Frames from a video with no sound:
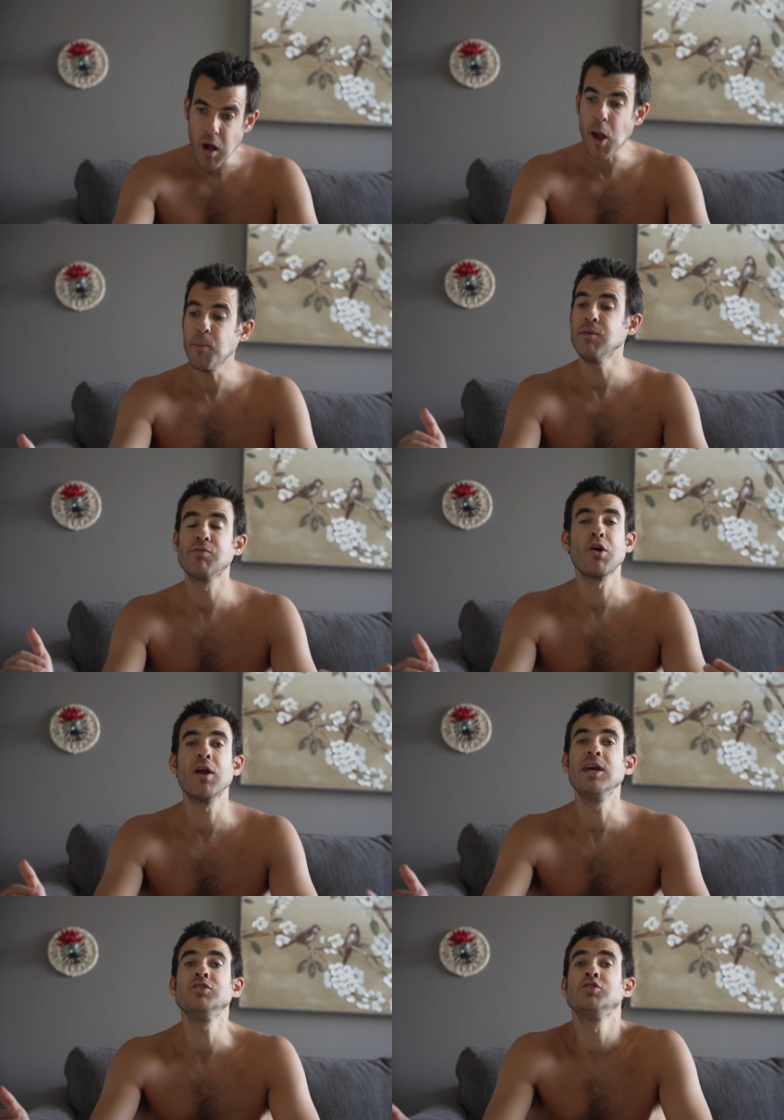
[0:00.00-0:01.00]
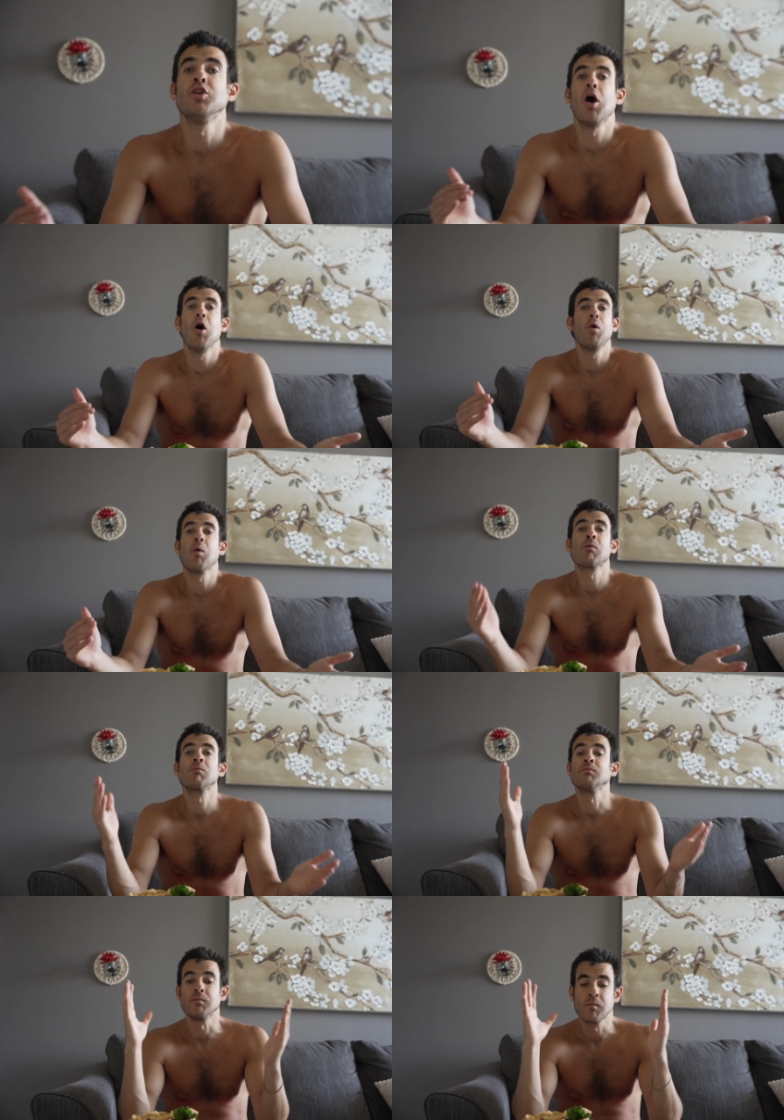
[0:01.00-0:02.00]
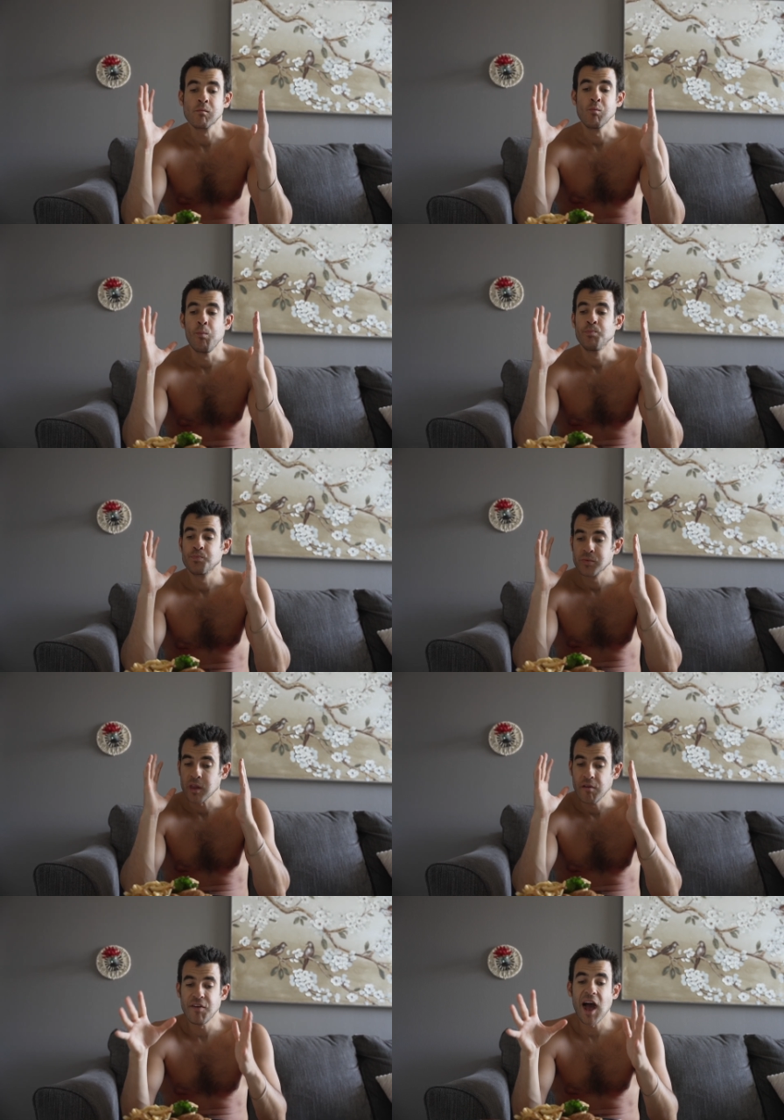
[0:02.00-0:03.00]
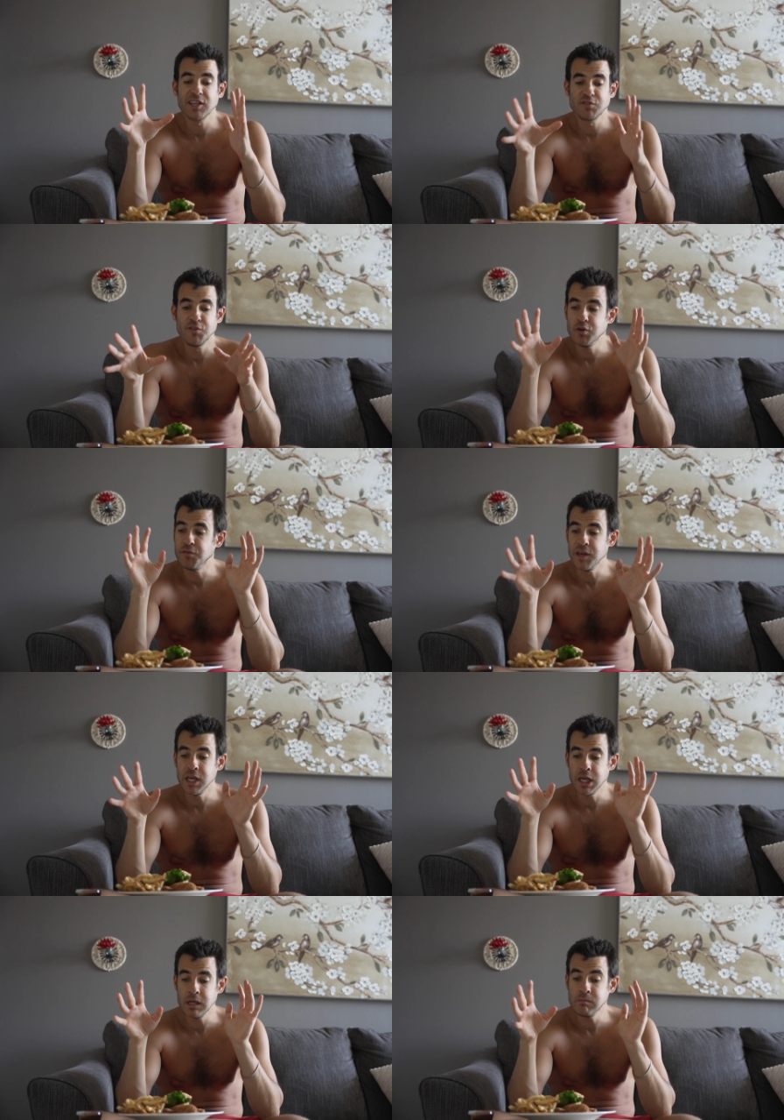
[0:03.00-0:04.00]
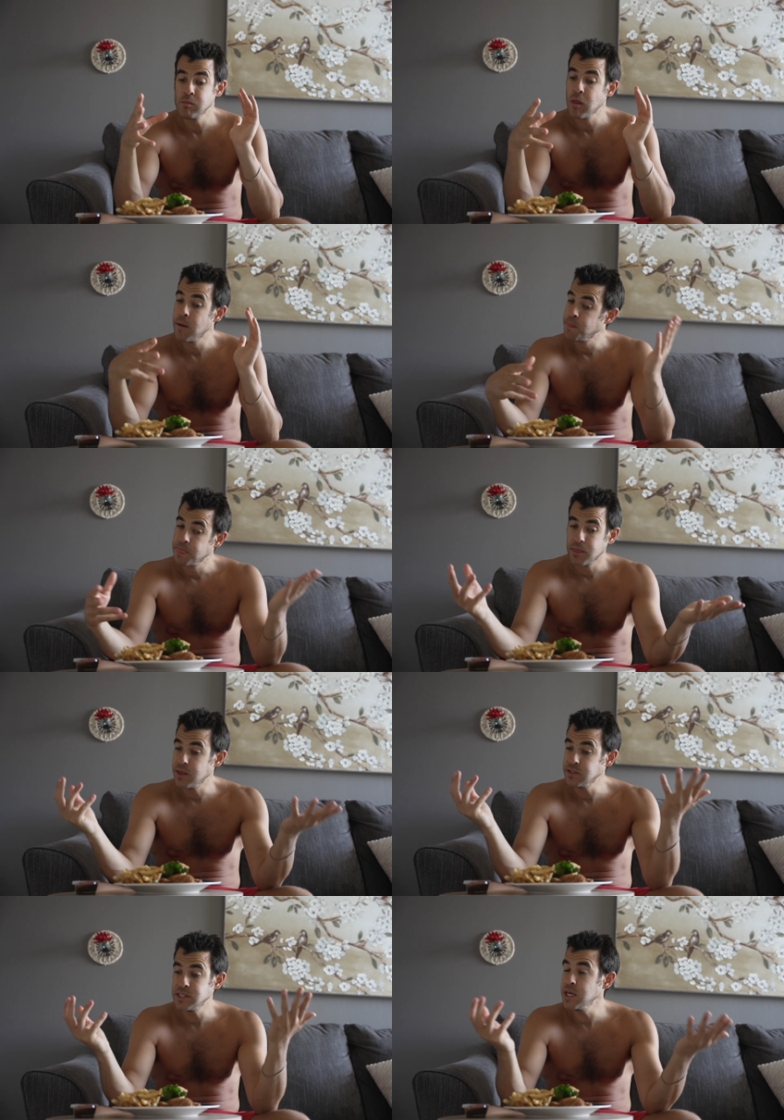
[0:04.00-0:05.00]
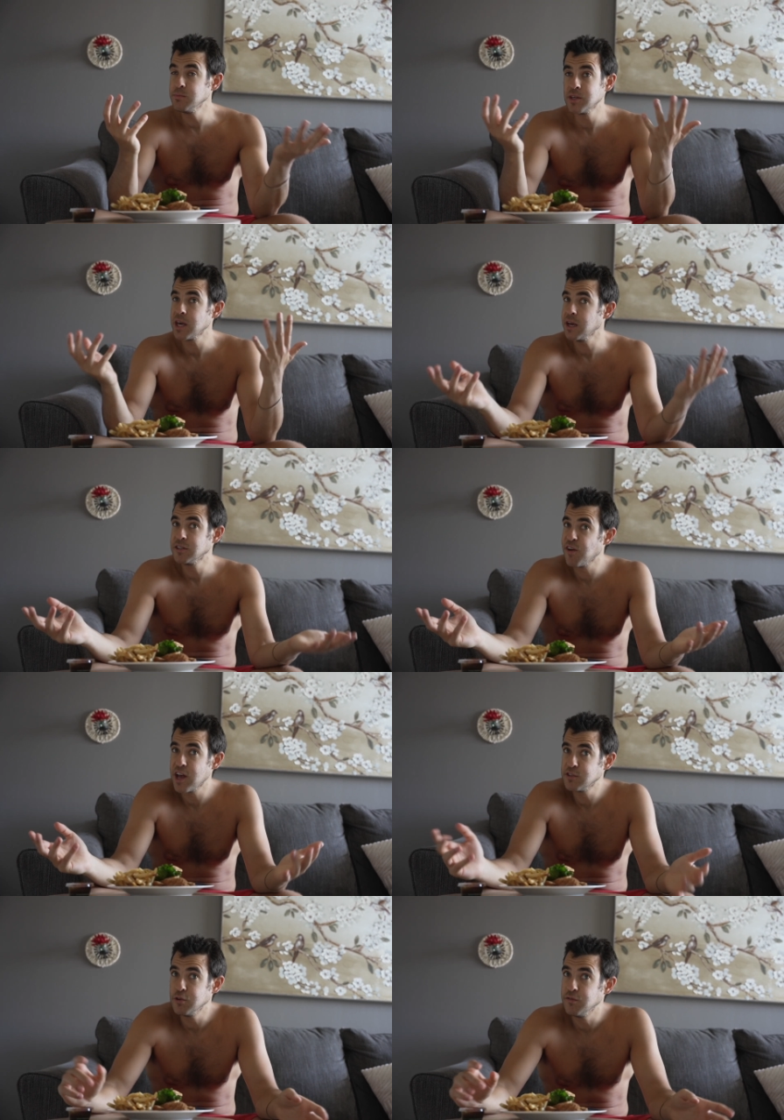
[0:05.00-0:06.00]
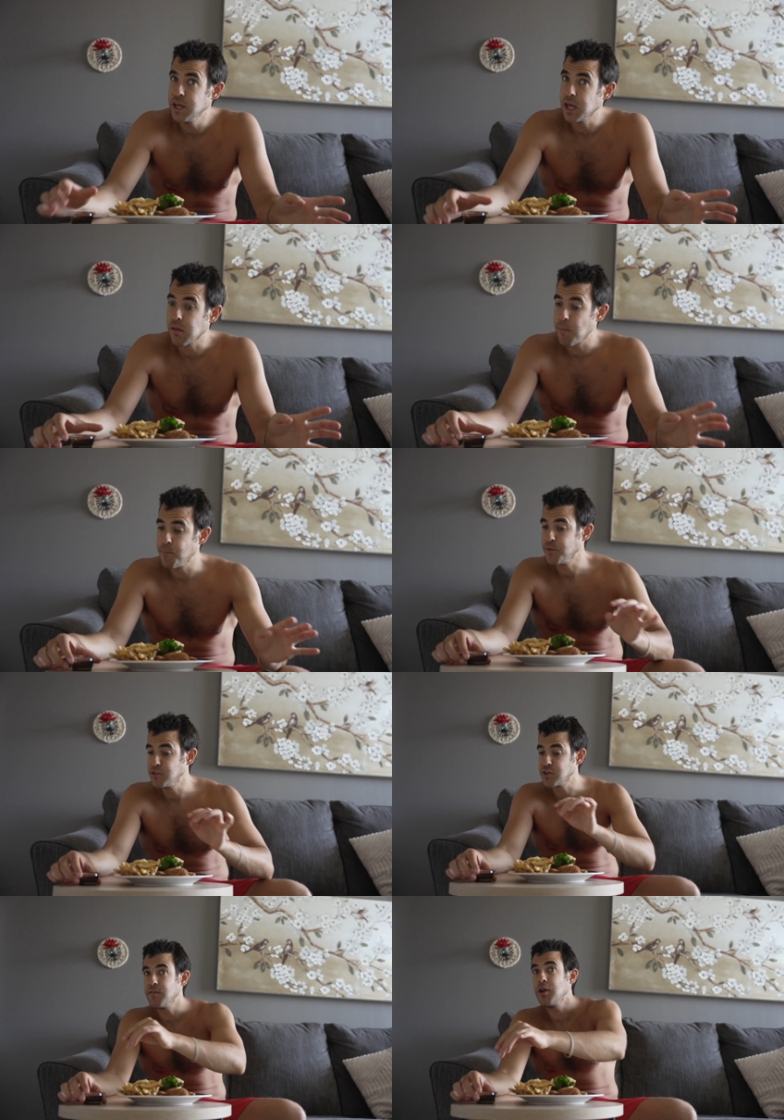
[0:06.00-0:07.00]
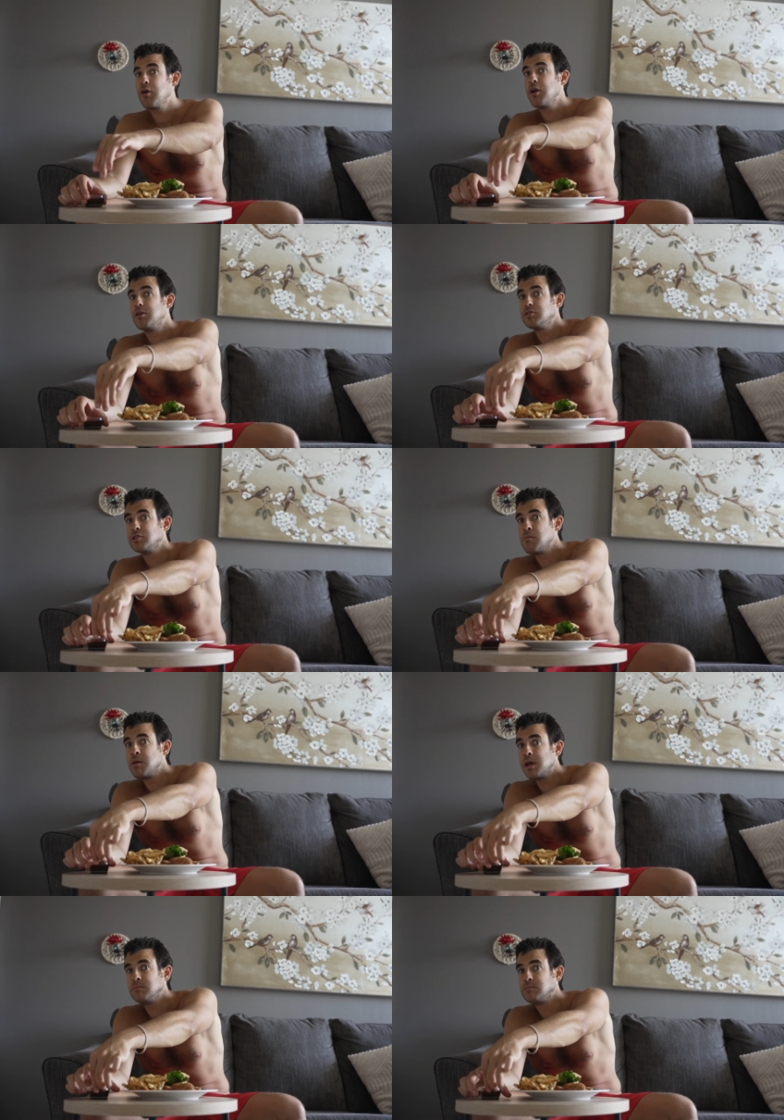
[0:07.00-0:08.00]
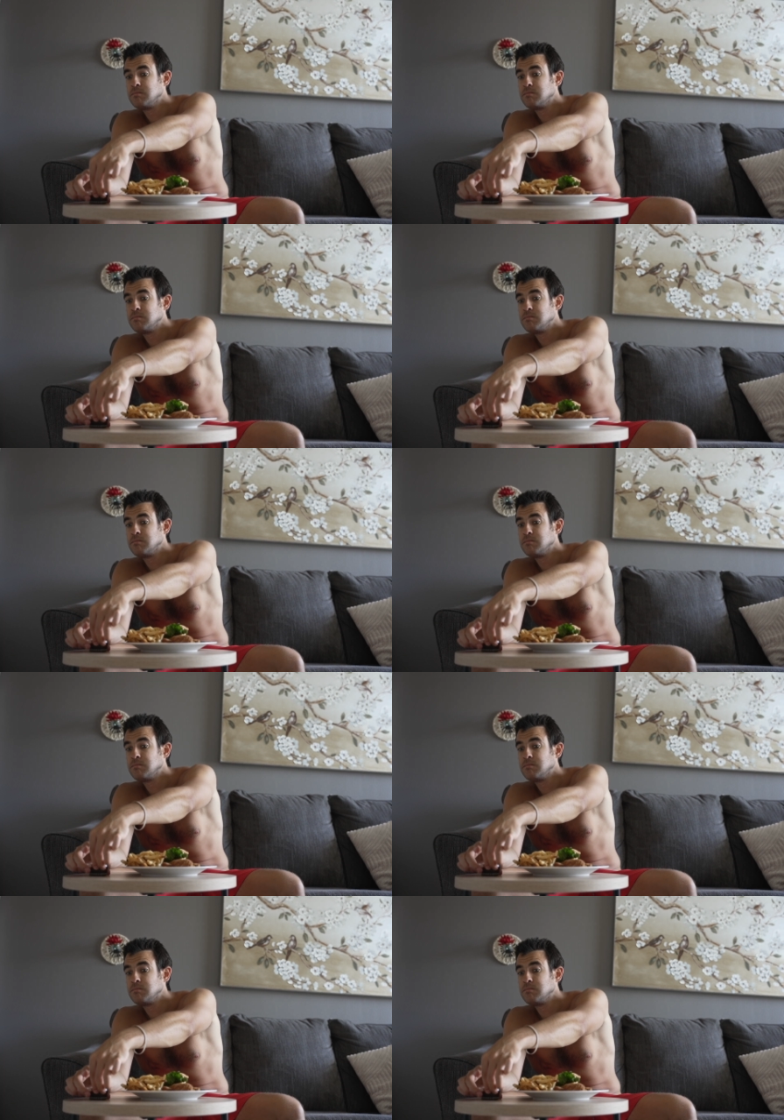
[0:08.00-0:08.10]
I mean, there is no fast food vegan. It seems like it's fast food vegan. Is Kevin Hart onto something?